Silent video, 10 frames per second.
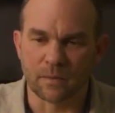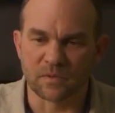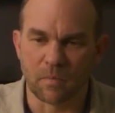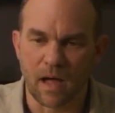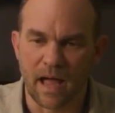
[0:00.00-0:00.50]

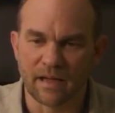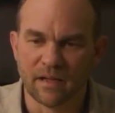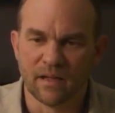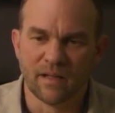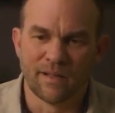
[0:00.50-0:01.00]
comes by,
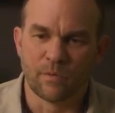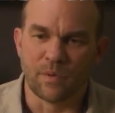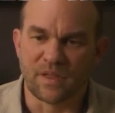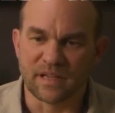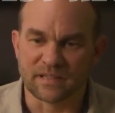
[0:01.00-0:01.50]

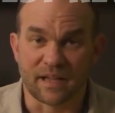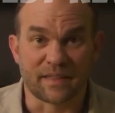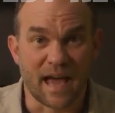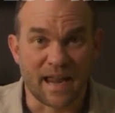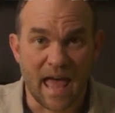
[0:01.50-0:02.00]
when things like
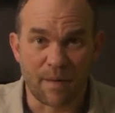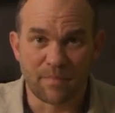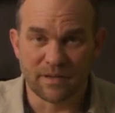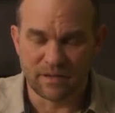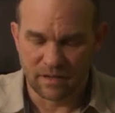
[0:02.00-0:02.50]
that
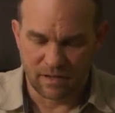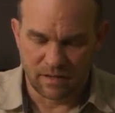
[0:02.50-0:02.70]
happen,